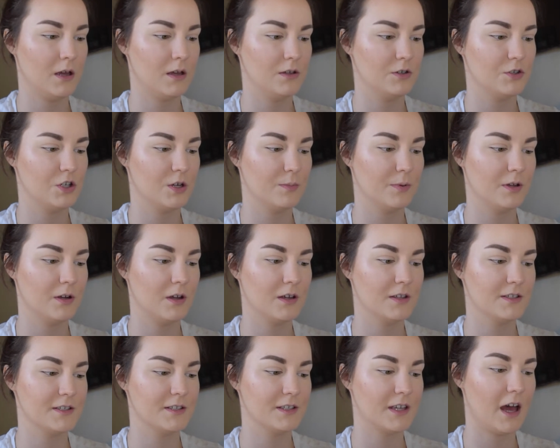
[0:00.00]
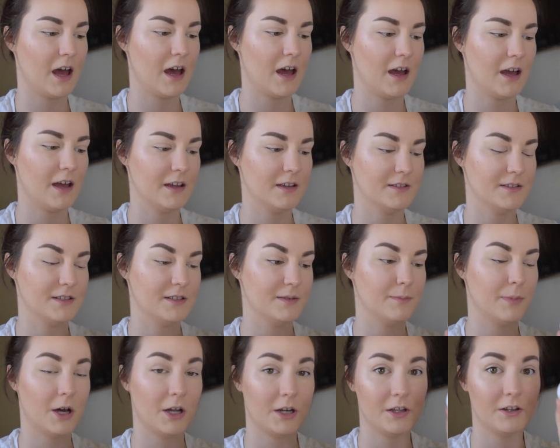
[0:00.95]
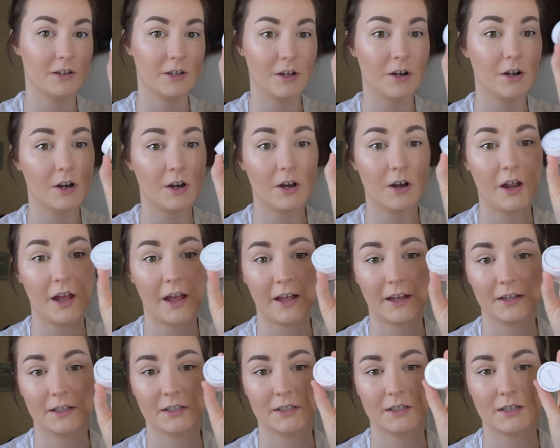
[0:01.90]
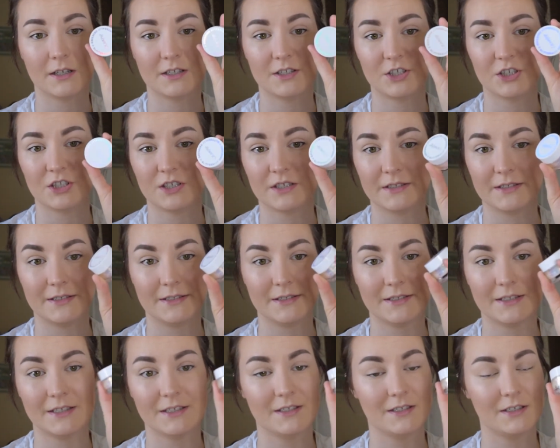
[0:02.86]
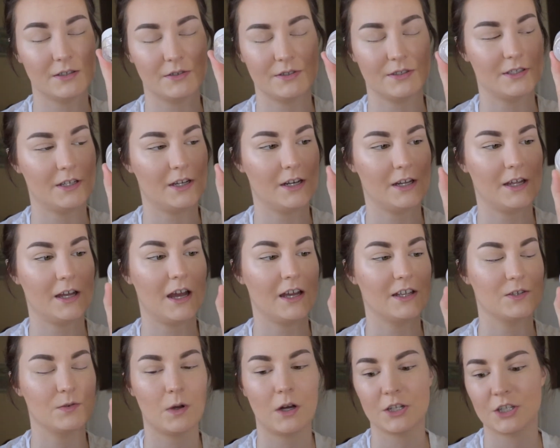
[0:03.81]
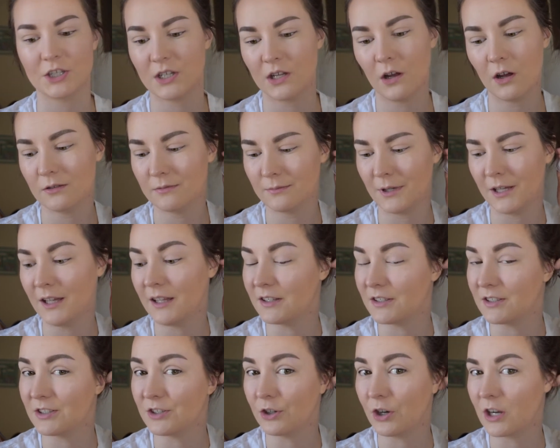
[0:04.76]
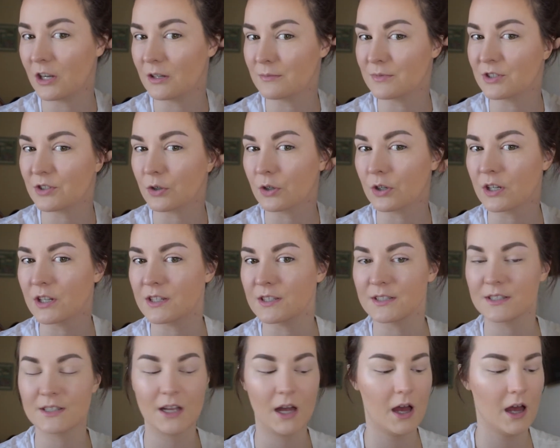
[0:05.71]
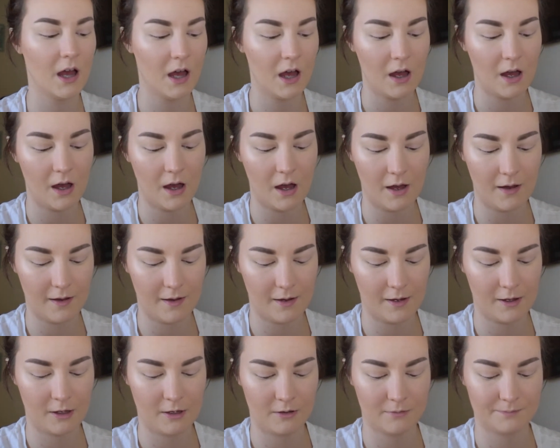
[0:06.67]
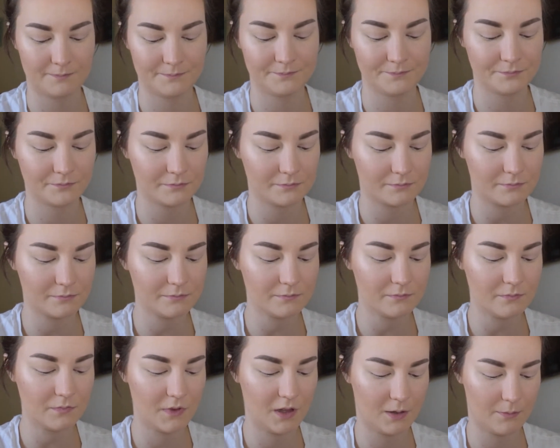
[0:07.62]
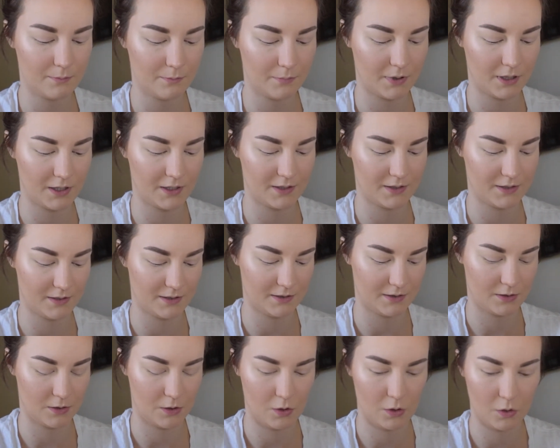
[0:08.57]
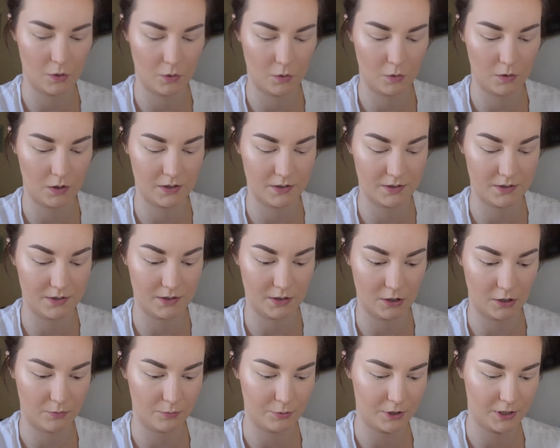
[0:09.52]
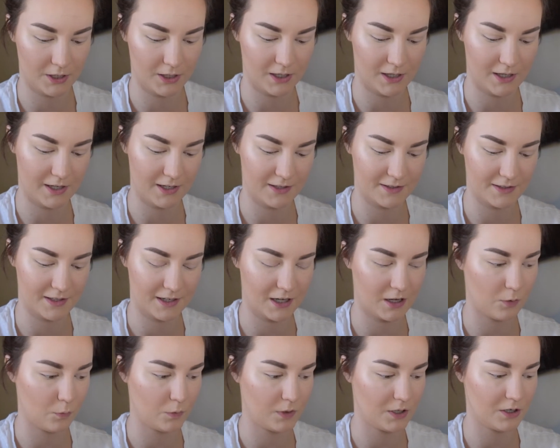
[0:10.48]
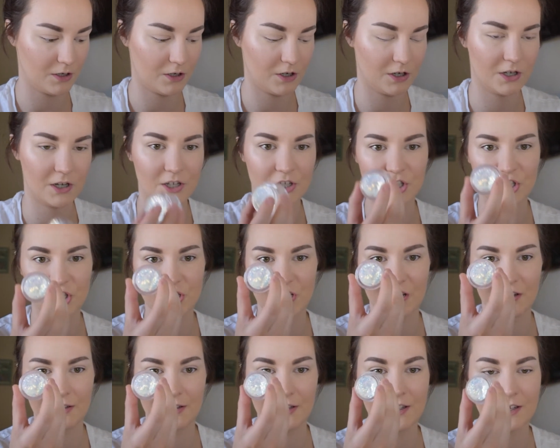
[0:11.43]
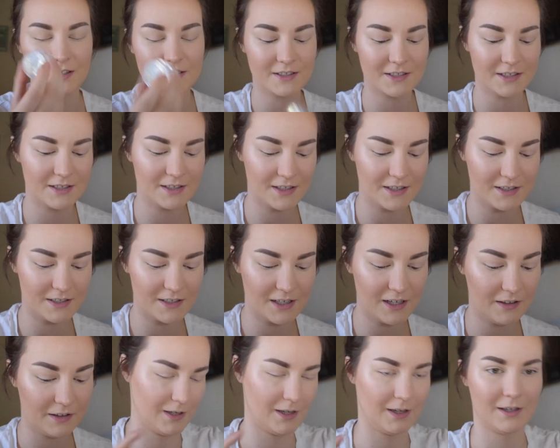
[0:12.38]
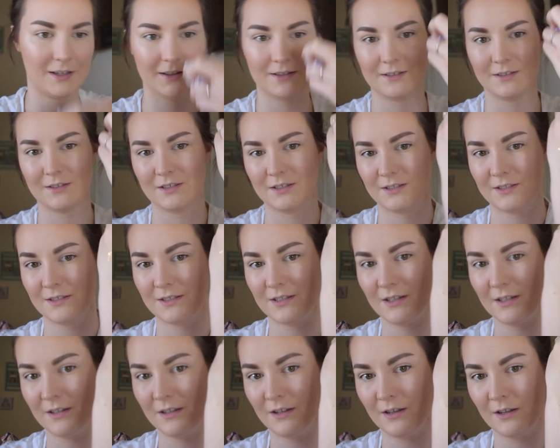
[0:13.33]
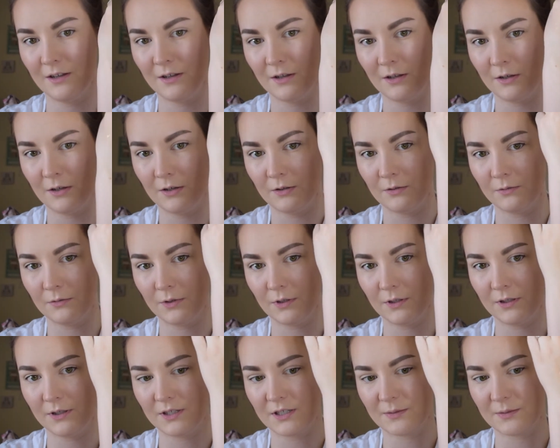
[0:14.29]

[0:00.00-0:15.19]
Trippin' on Skies body glitter, and it's so stunning. I swatched it on my Instagram stories, but it's so pretty, and it's like a weird jelly consistency. Like, it's just really